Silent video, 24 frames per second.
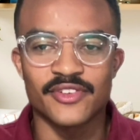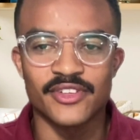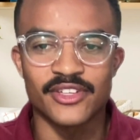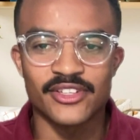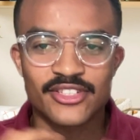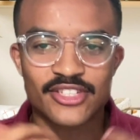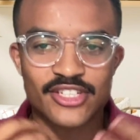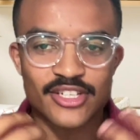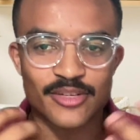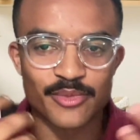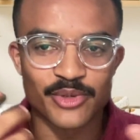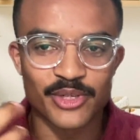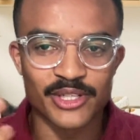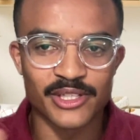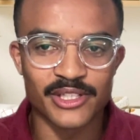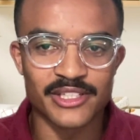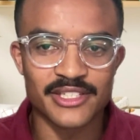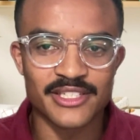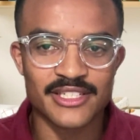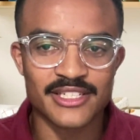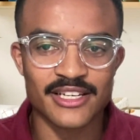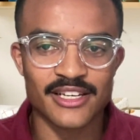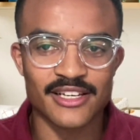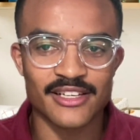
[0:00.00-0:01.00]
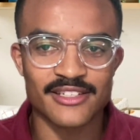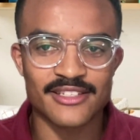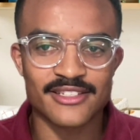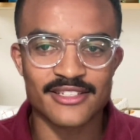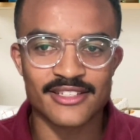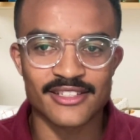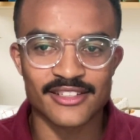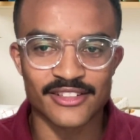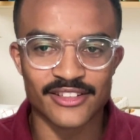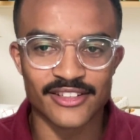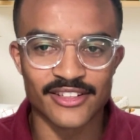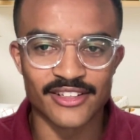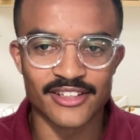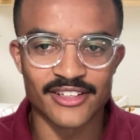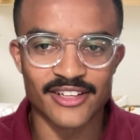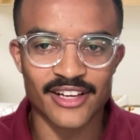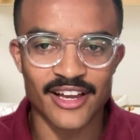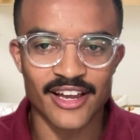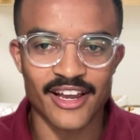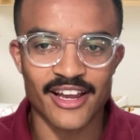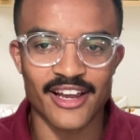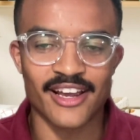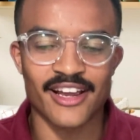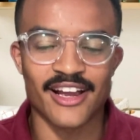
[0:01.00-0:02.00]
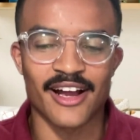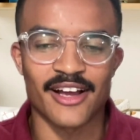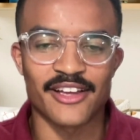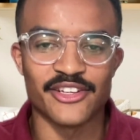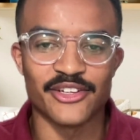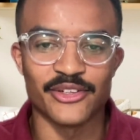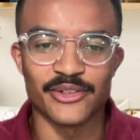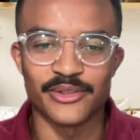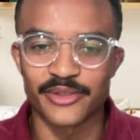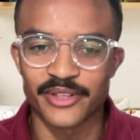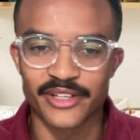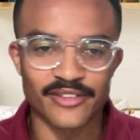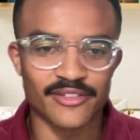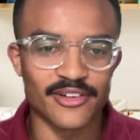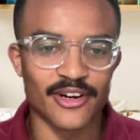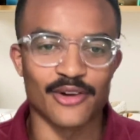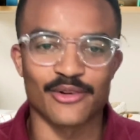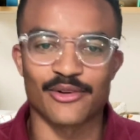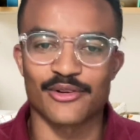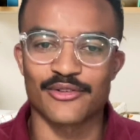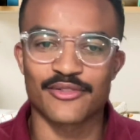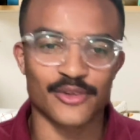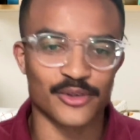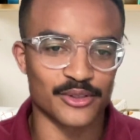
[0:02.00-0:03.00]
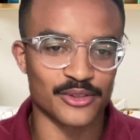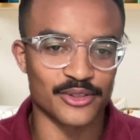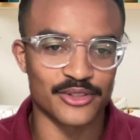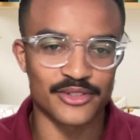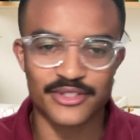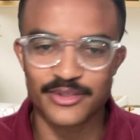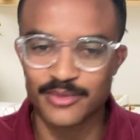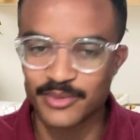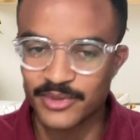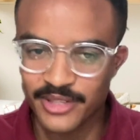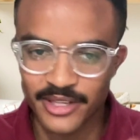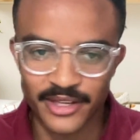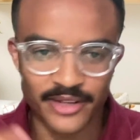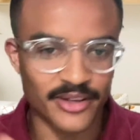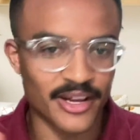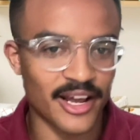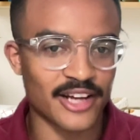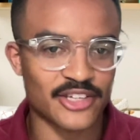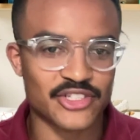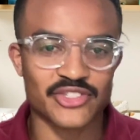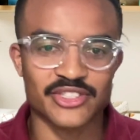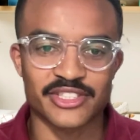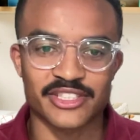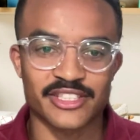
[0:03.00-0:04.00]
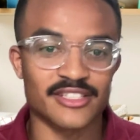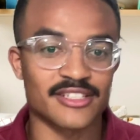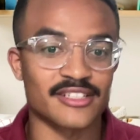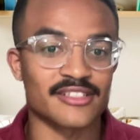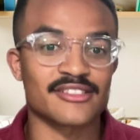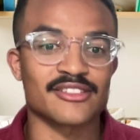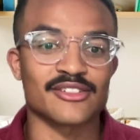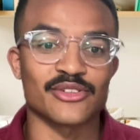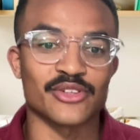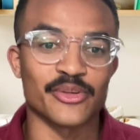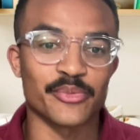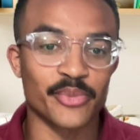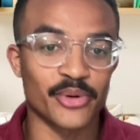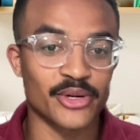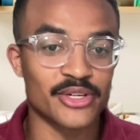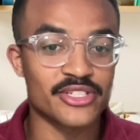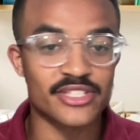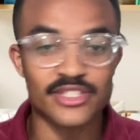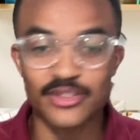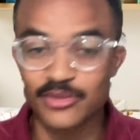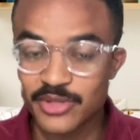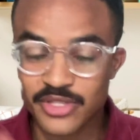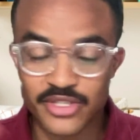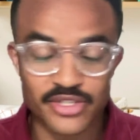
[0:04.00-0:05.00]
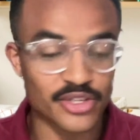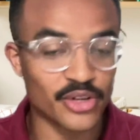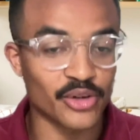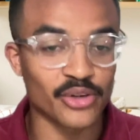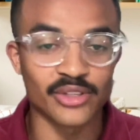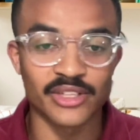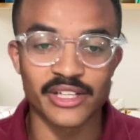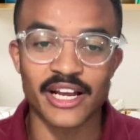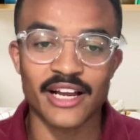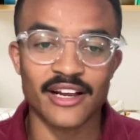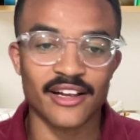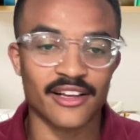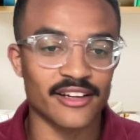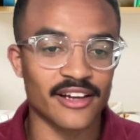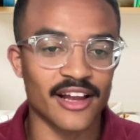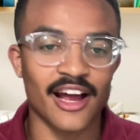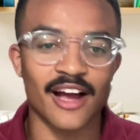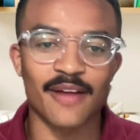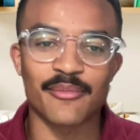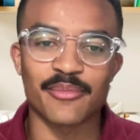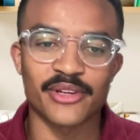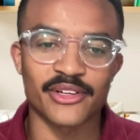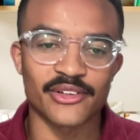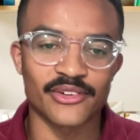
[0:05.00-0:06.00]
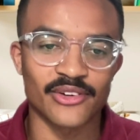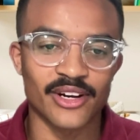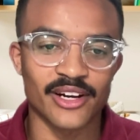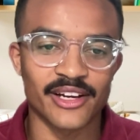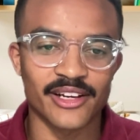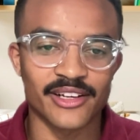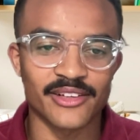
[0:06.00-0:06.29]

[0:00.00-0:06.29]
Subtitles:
someone says, "Hey, I don't give out referrals," without actually getting to know the person, which totally can happen, right?